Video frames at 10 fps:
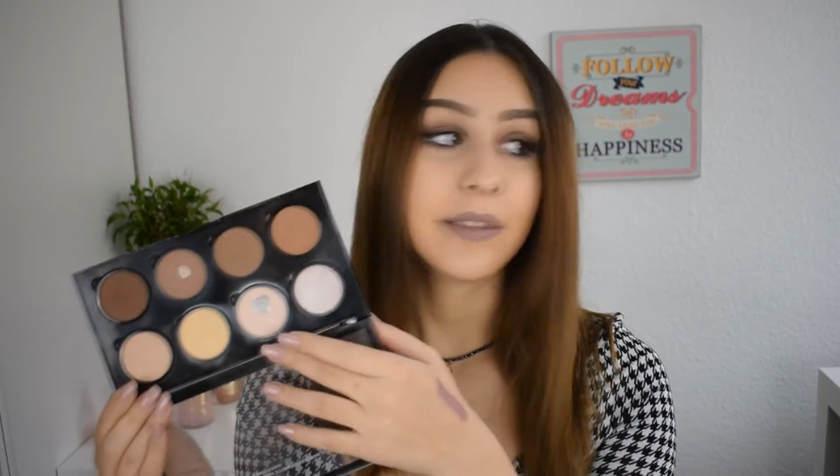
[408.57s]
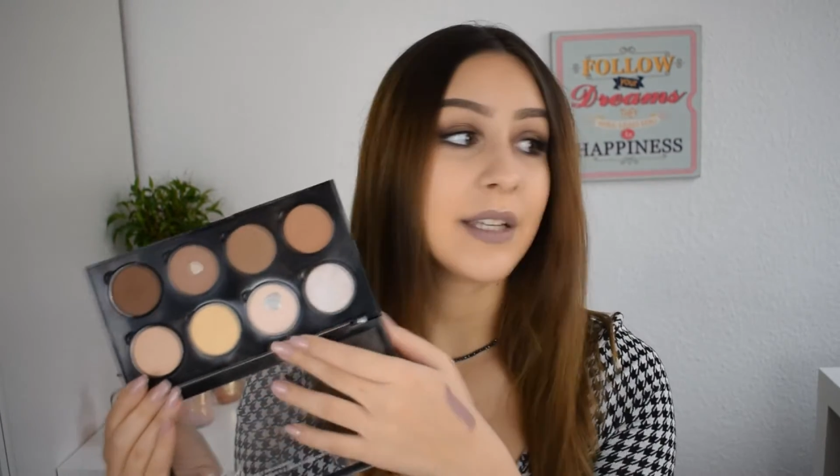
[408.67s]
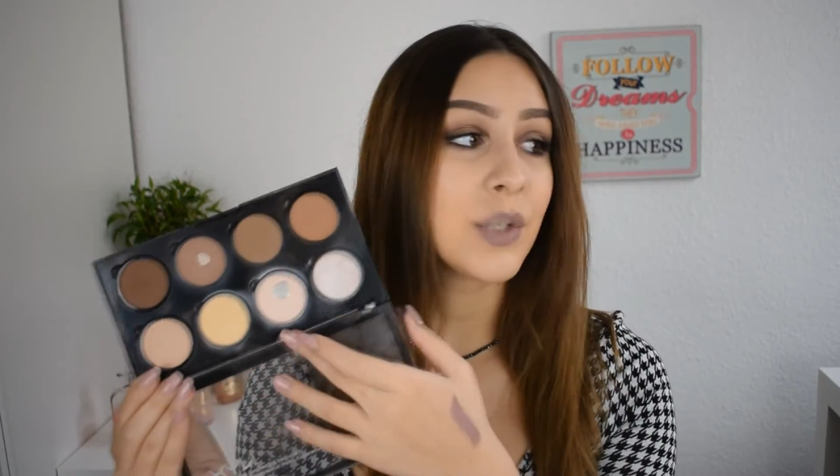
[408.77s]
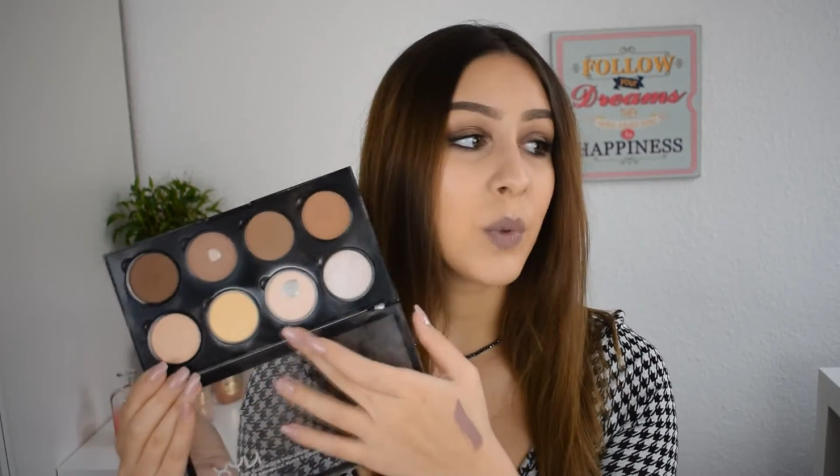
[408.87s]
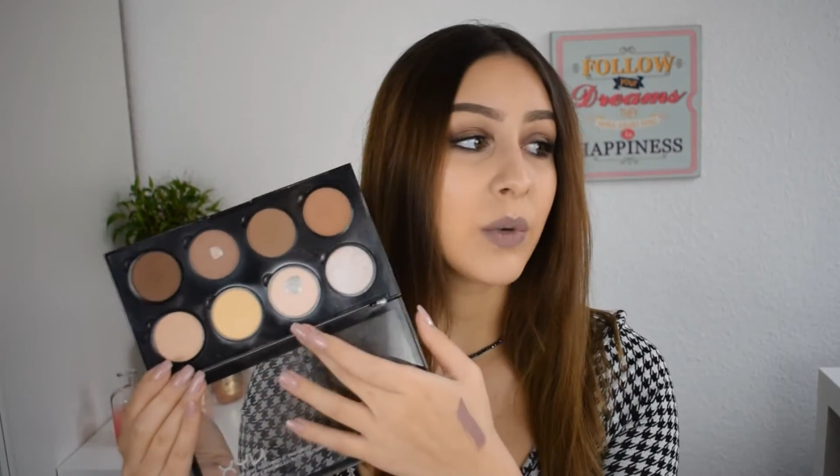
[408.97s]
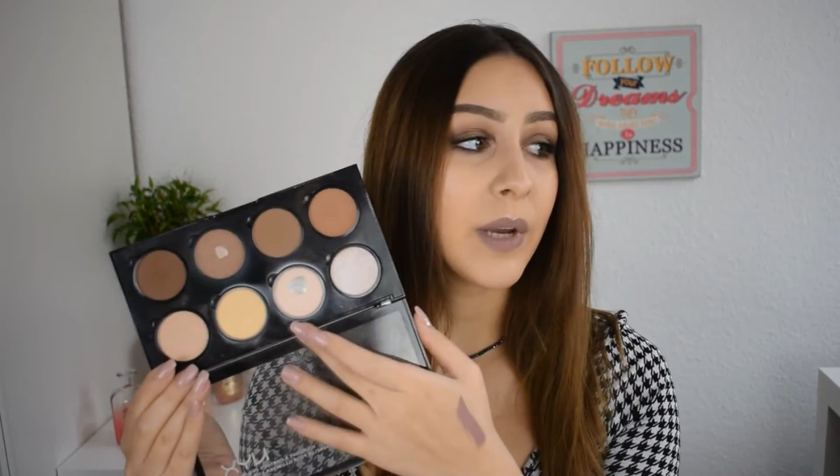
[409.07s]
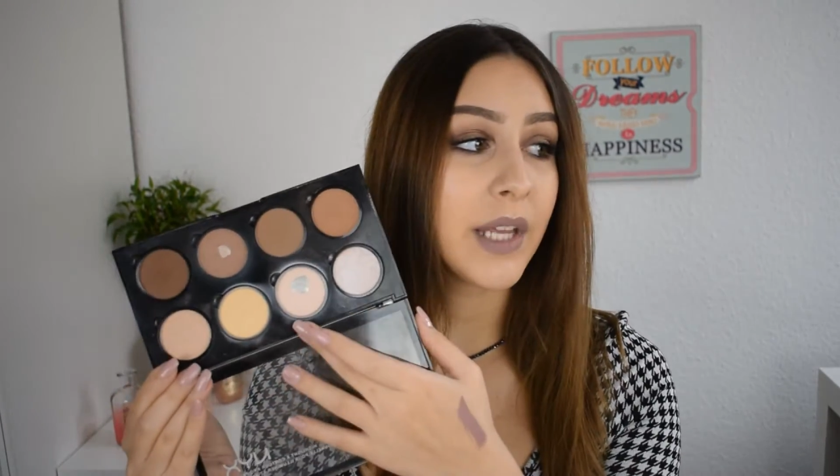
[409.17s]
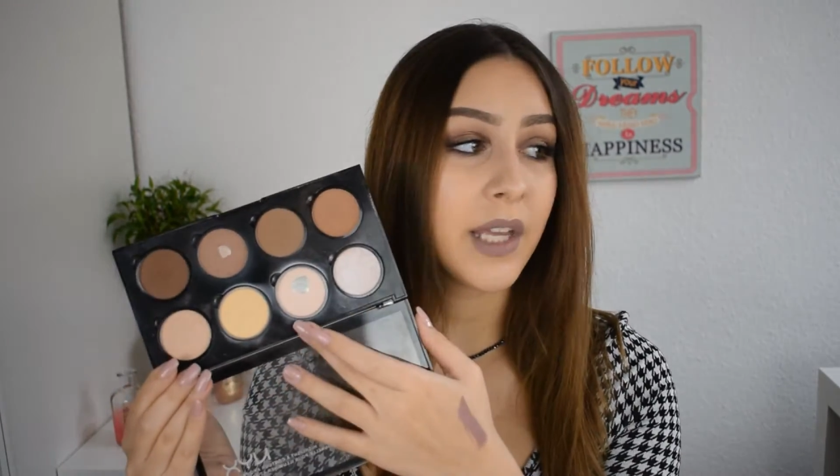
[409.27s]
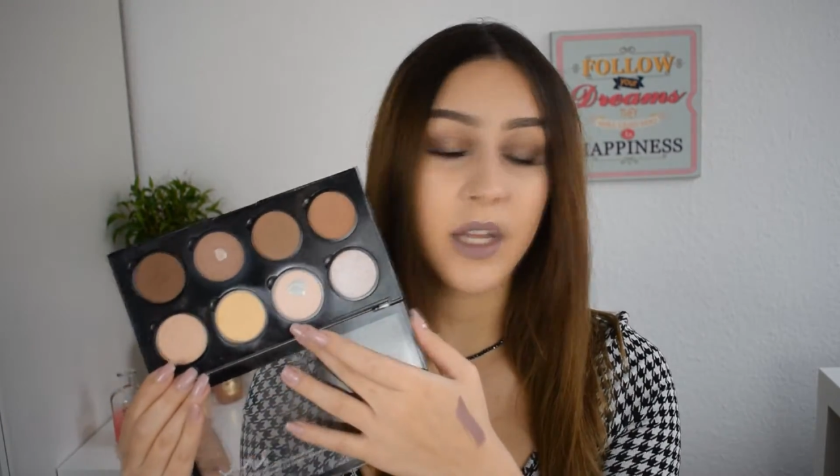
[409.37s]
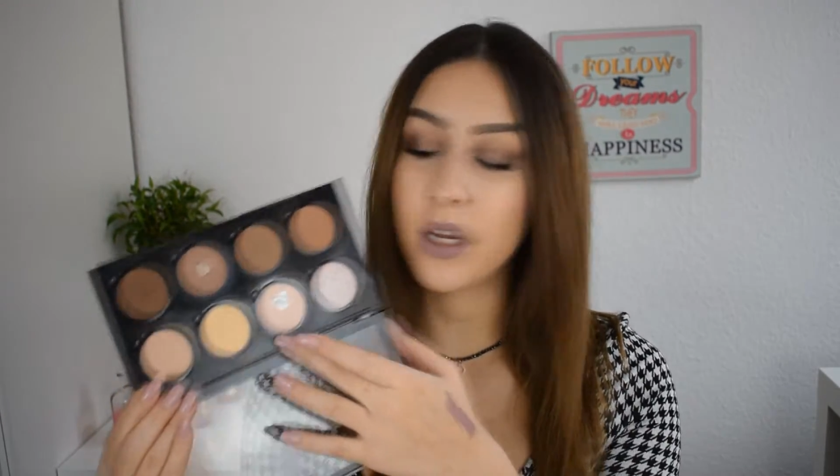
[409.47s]
this one right
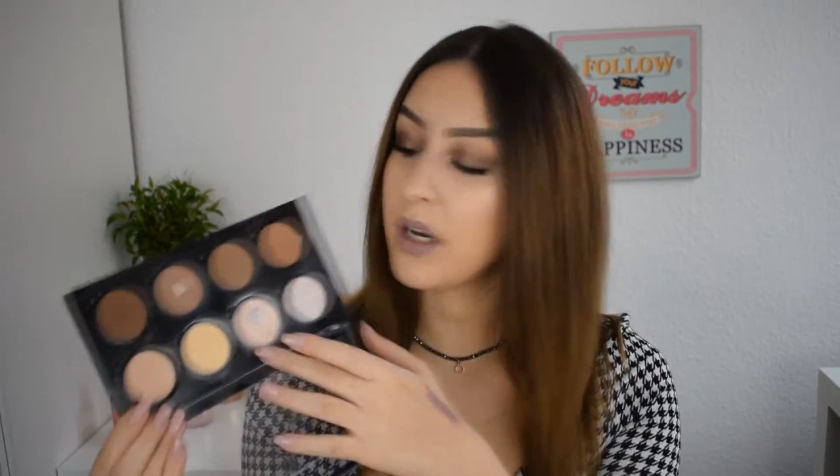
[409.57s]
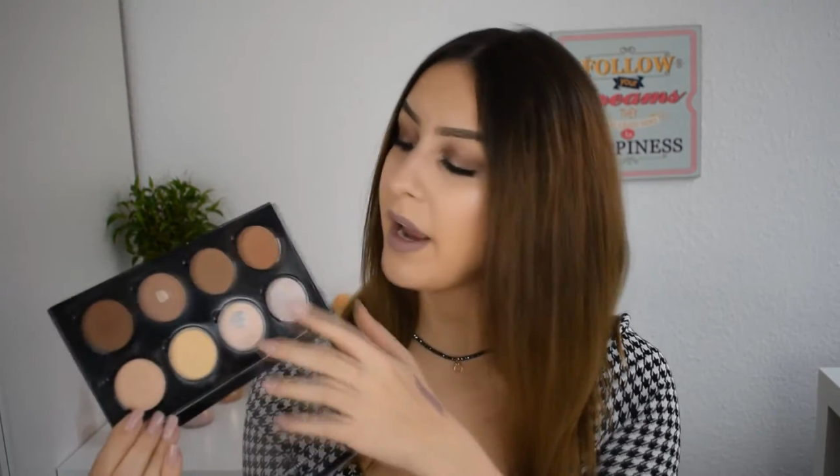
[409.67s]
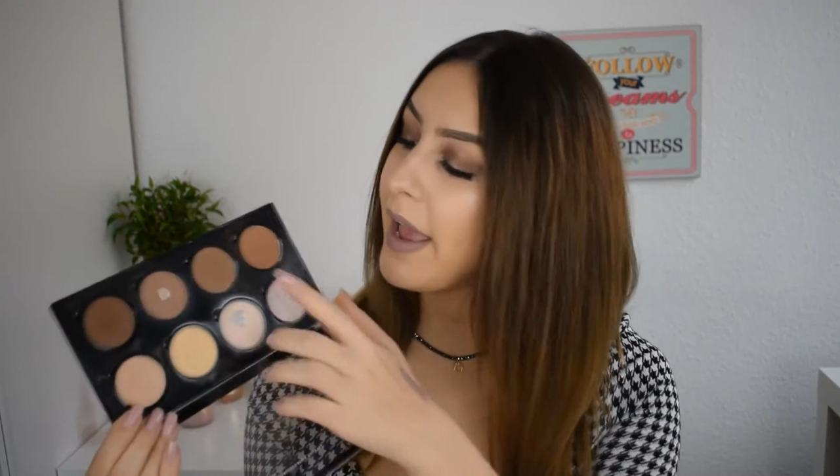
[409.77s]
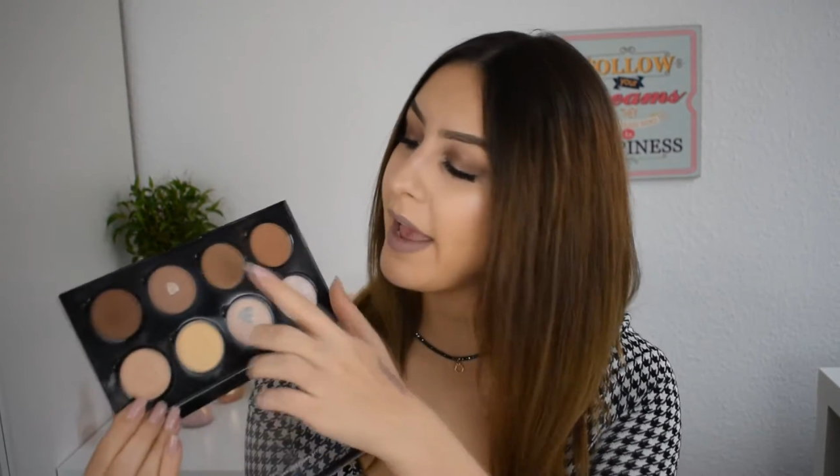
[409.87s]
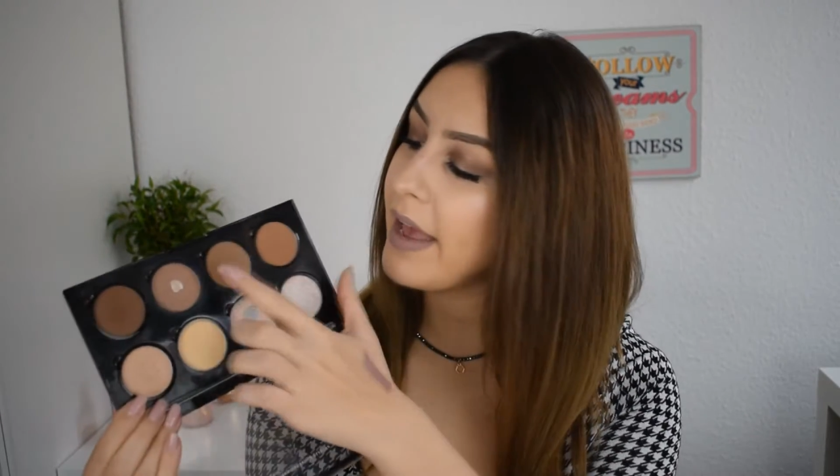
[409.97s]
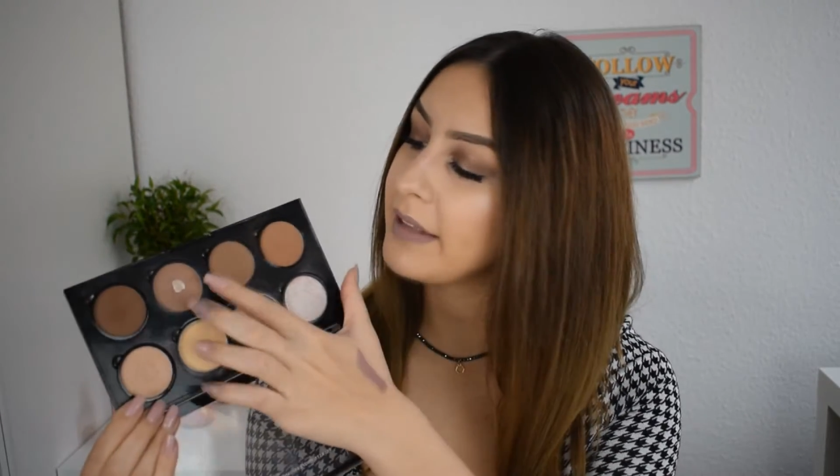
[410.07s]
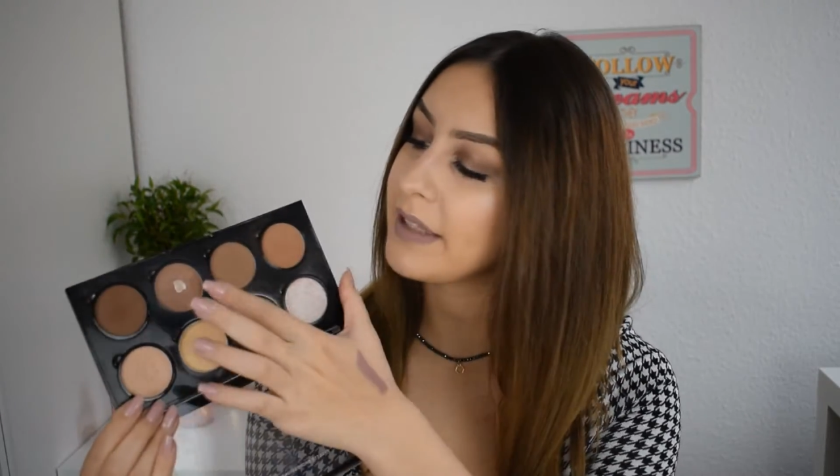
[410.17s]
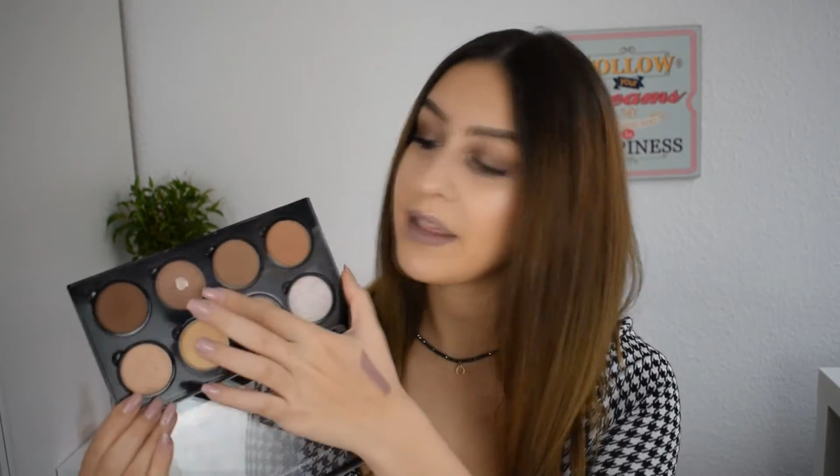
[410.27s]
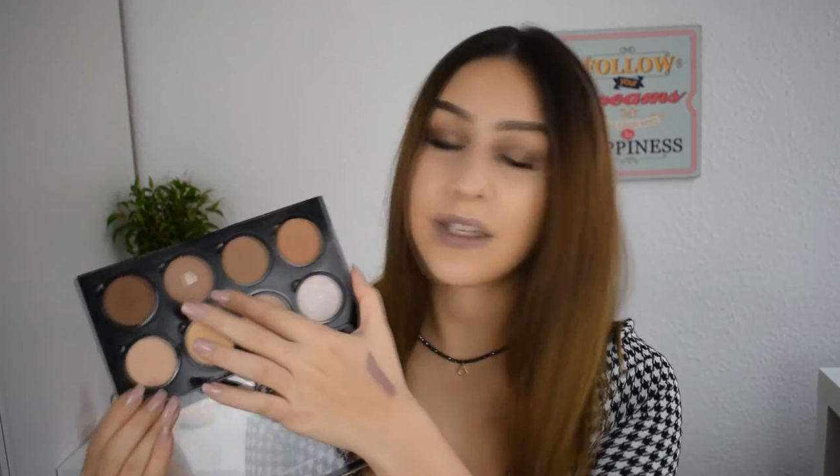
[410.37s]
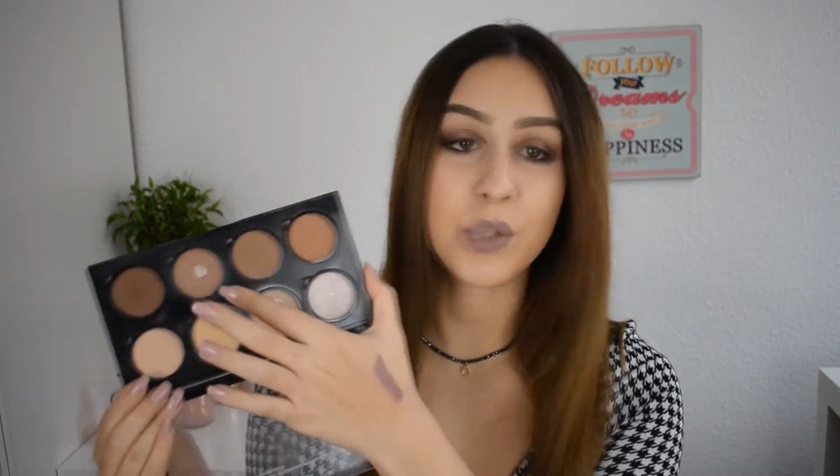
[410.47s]
here and
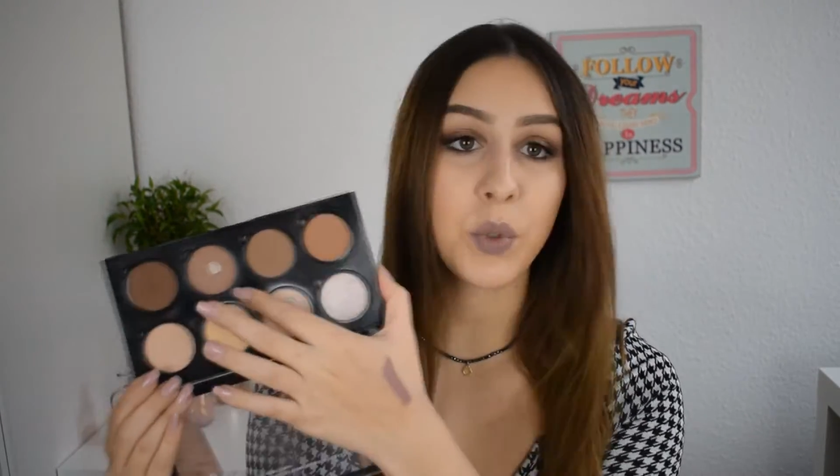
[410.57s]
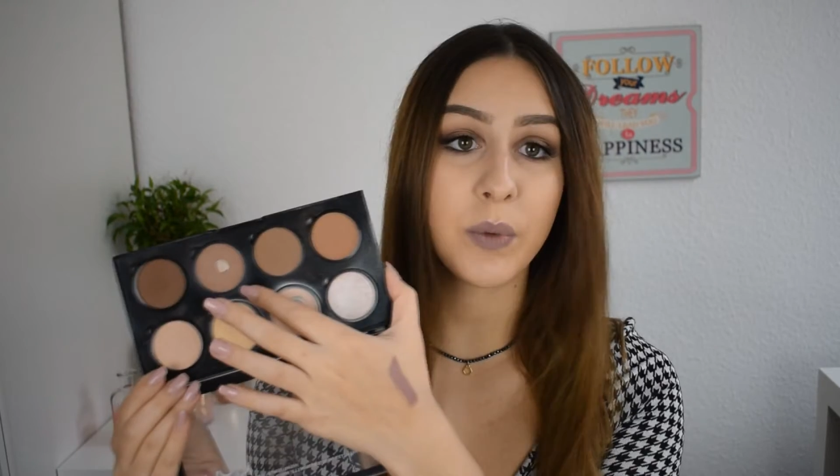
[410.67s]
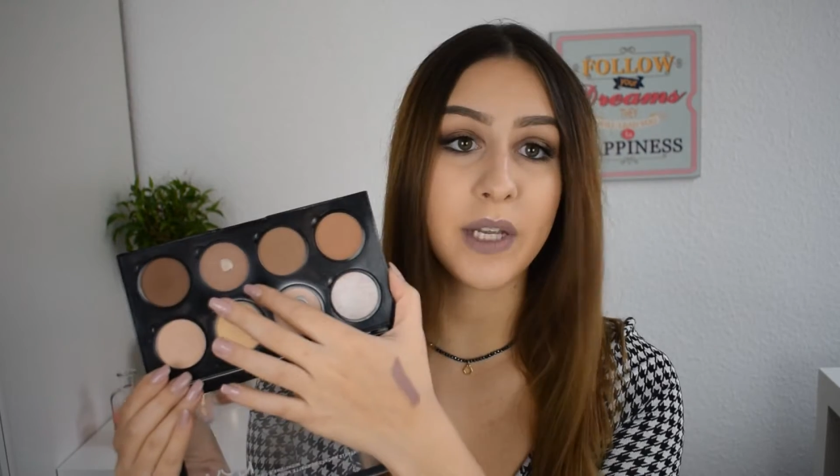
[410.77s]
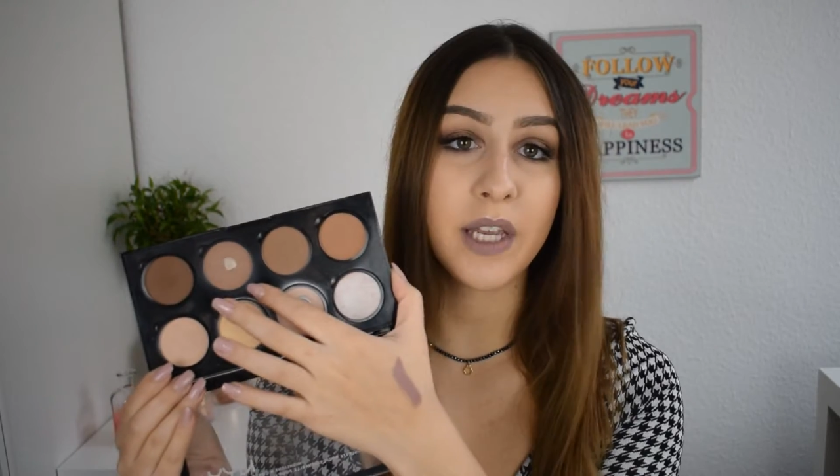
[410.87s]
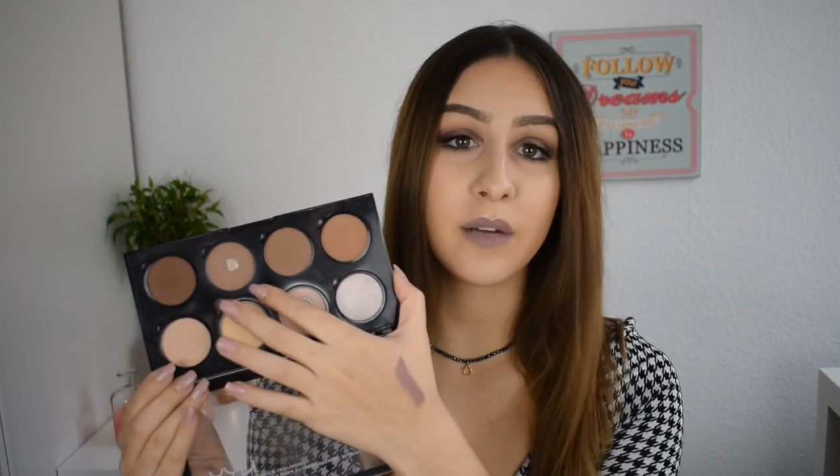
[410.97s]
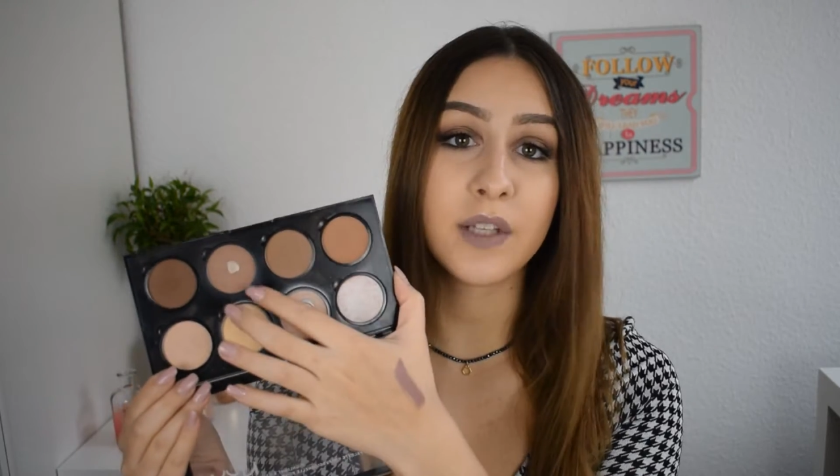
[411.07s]
this one right here.